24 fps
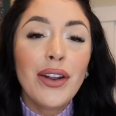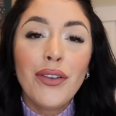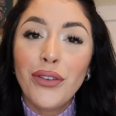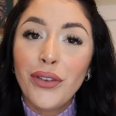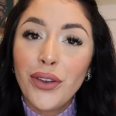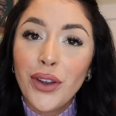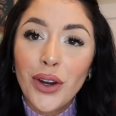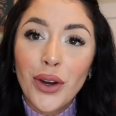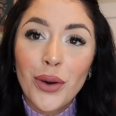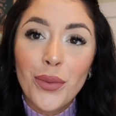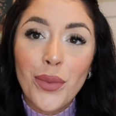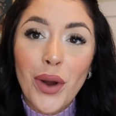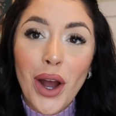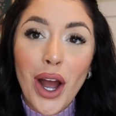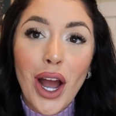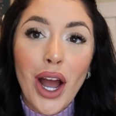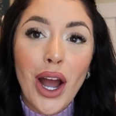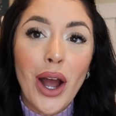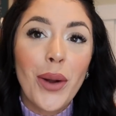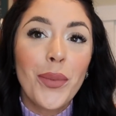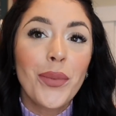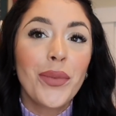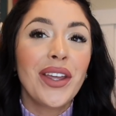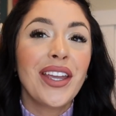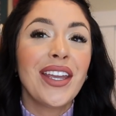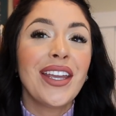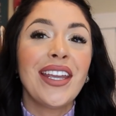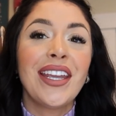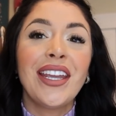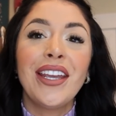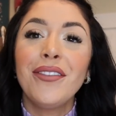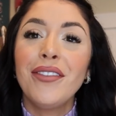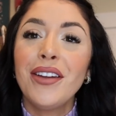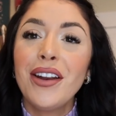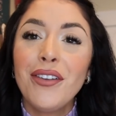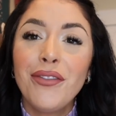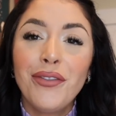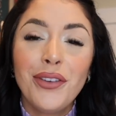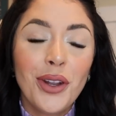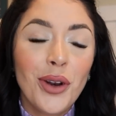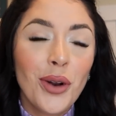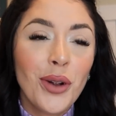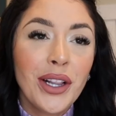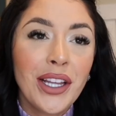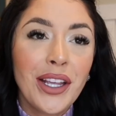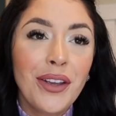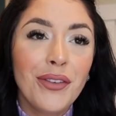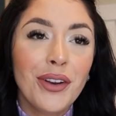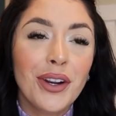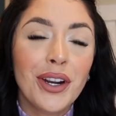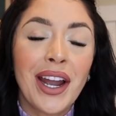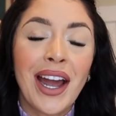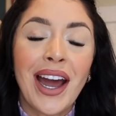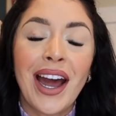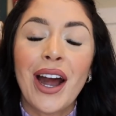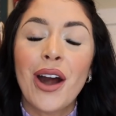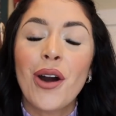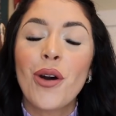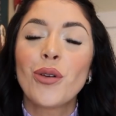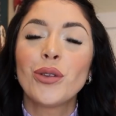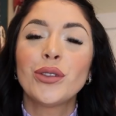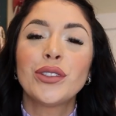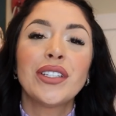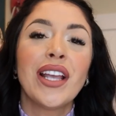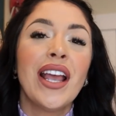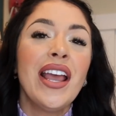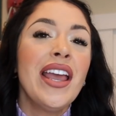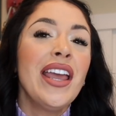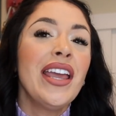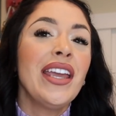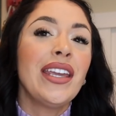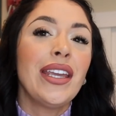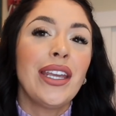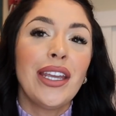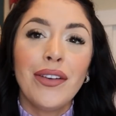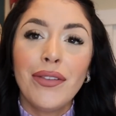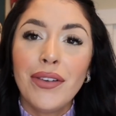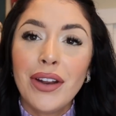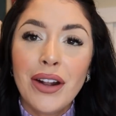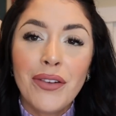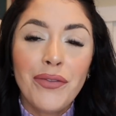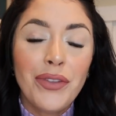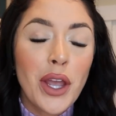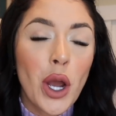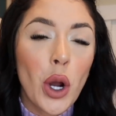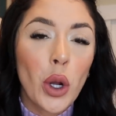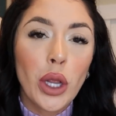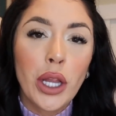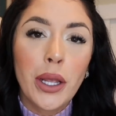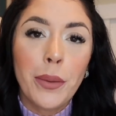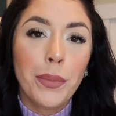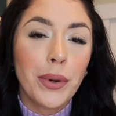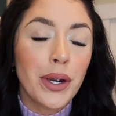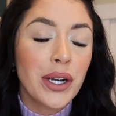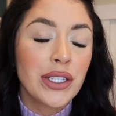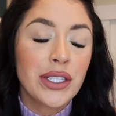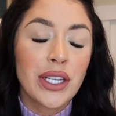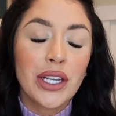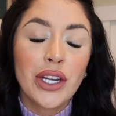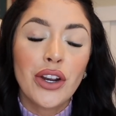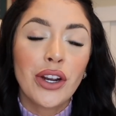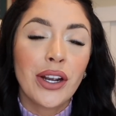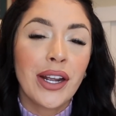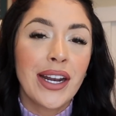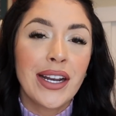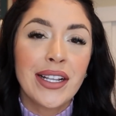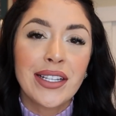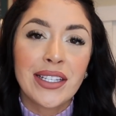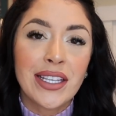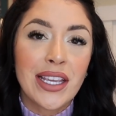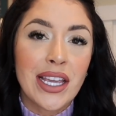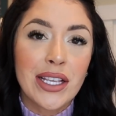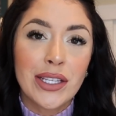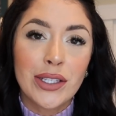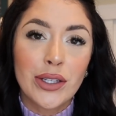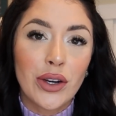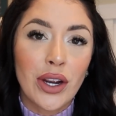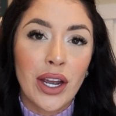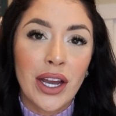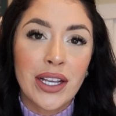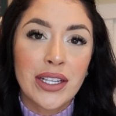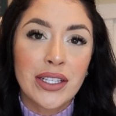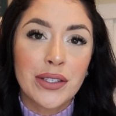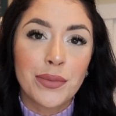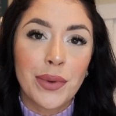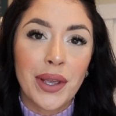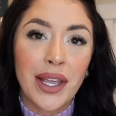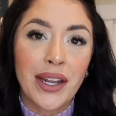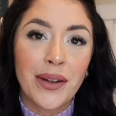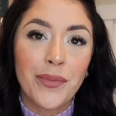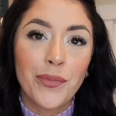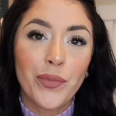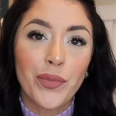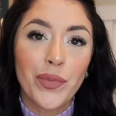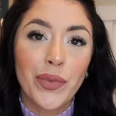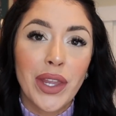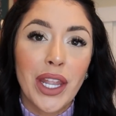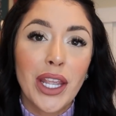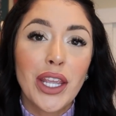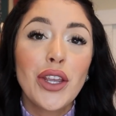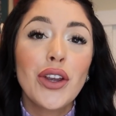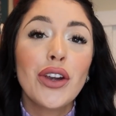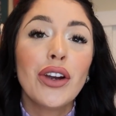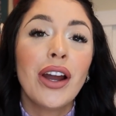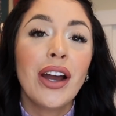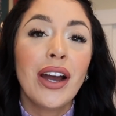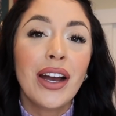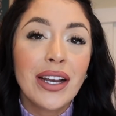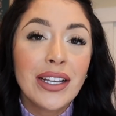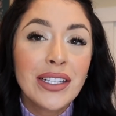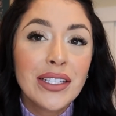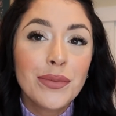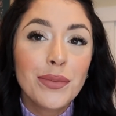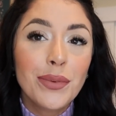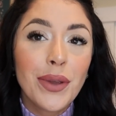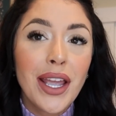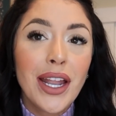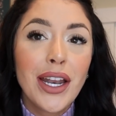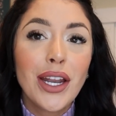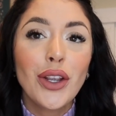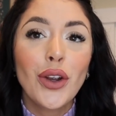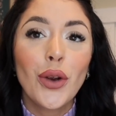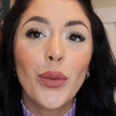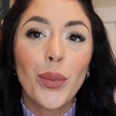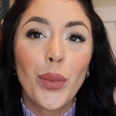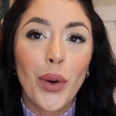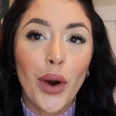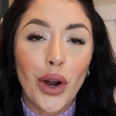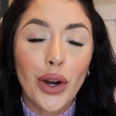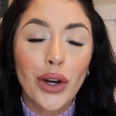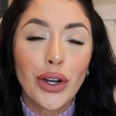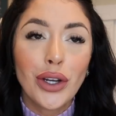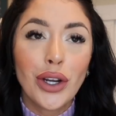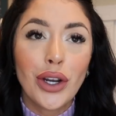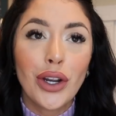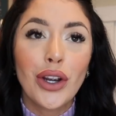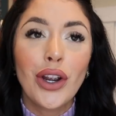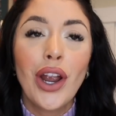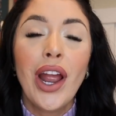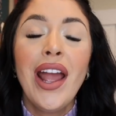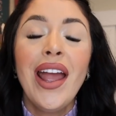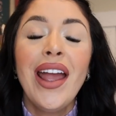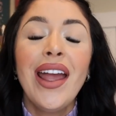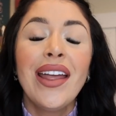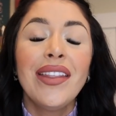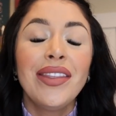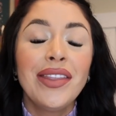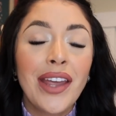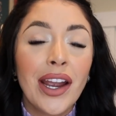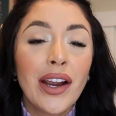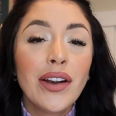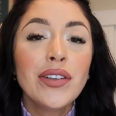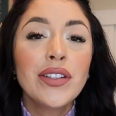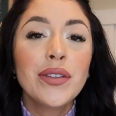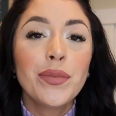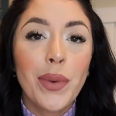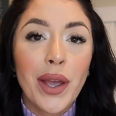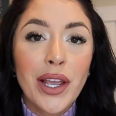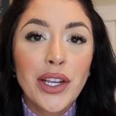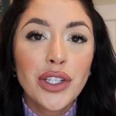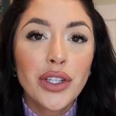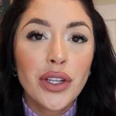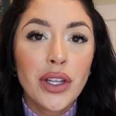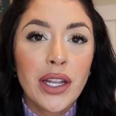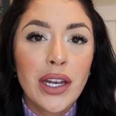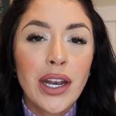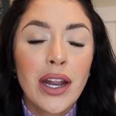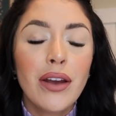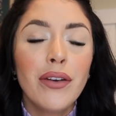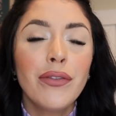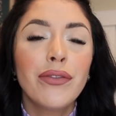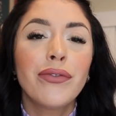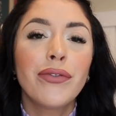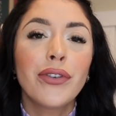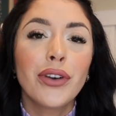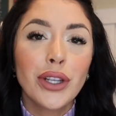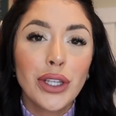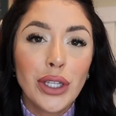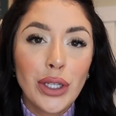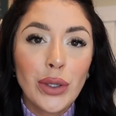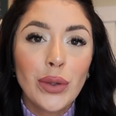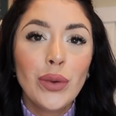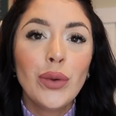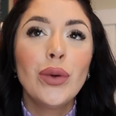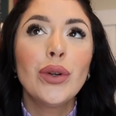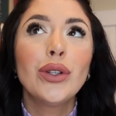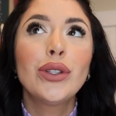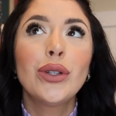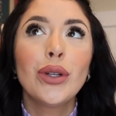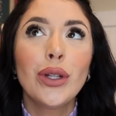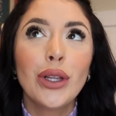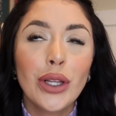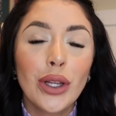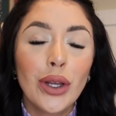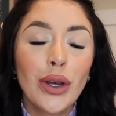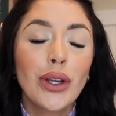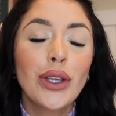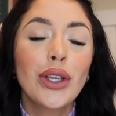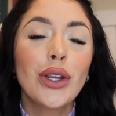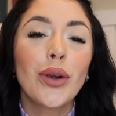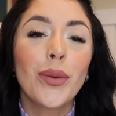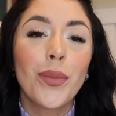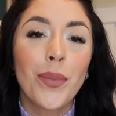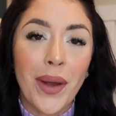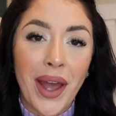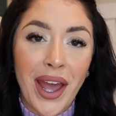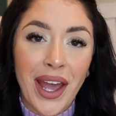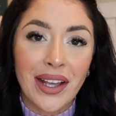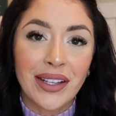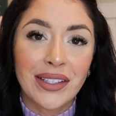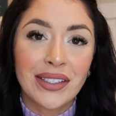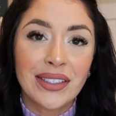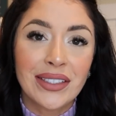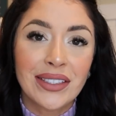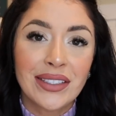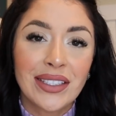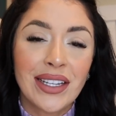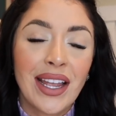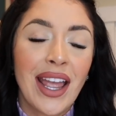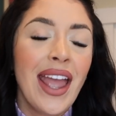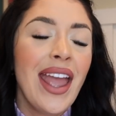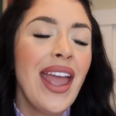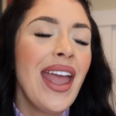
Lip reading: if you're a mom, even if you don't leave your house, even if the only person you're gonna see is your husband, your partner, they're special enough for you to look your best.